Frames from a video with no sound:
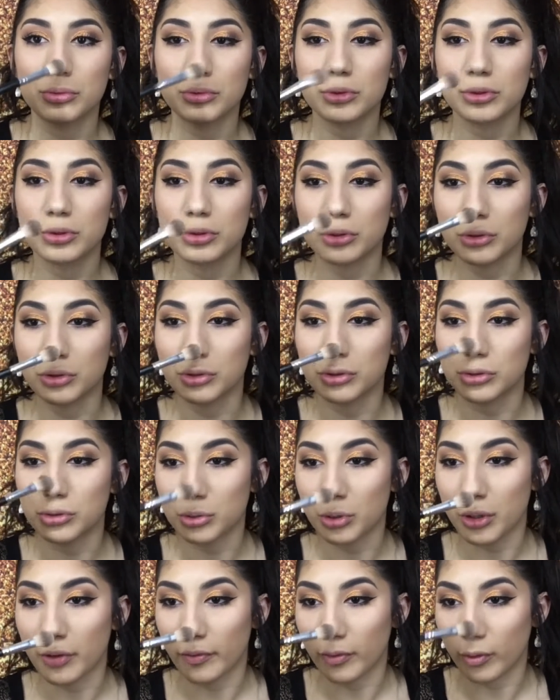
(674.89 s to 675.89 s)
I just kind of
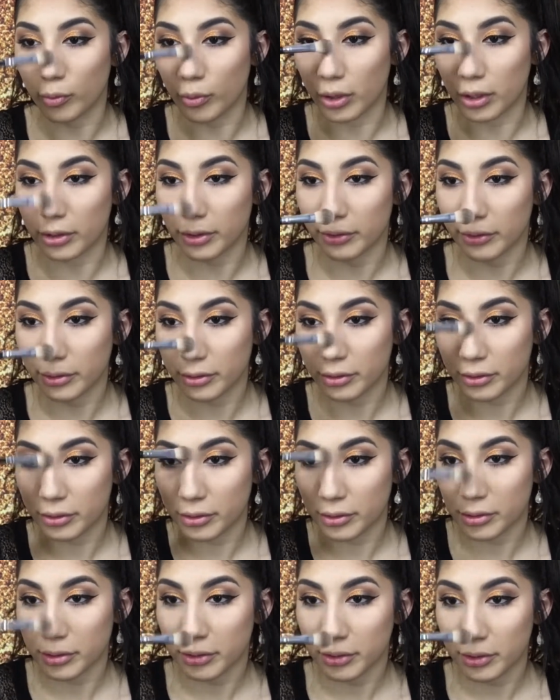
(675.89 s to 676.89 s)
messed it up like just a little
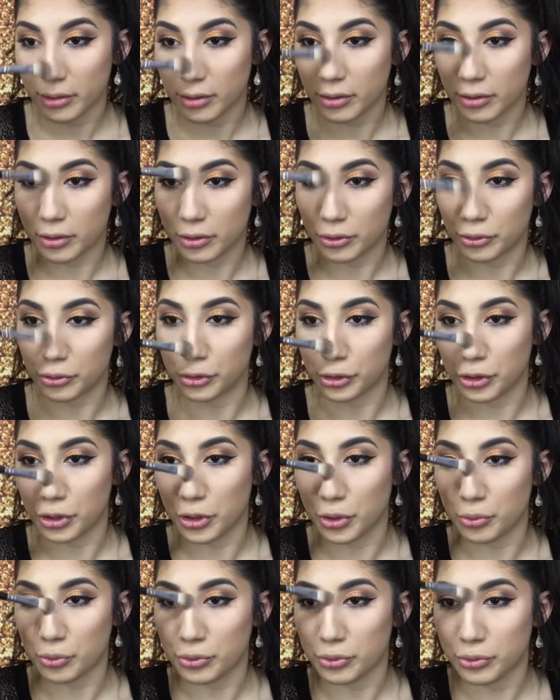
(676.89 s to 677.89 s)
while ago, but it looks like
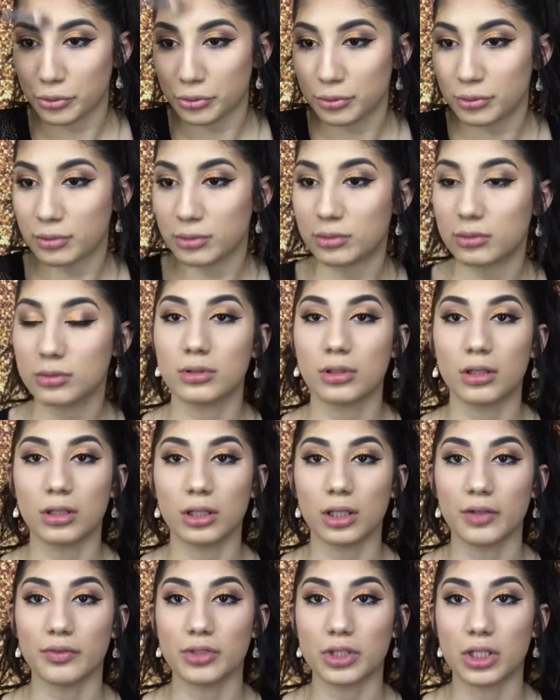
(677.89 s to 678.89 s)
this and it's falling.
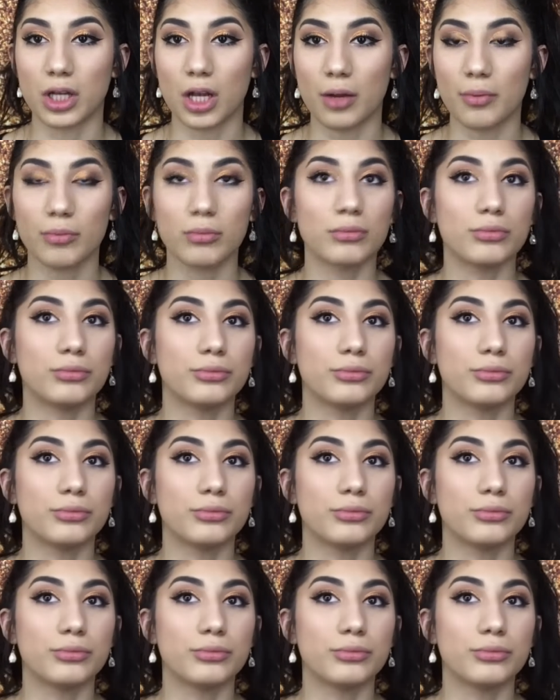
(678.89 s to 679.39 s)
Okay, let's get it.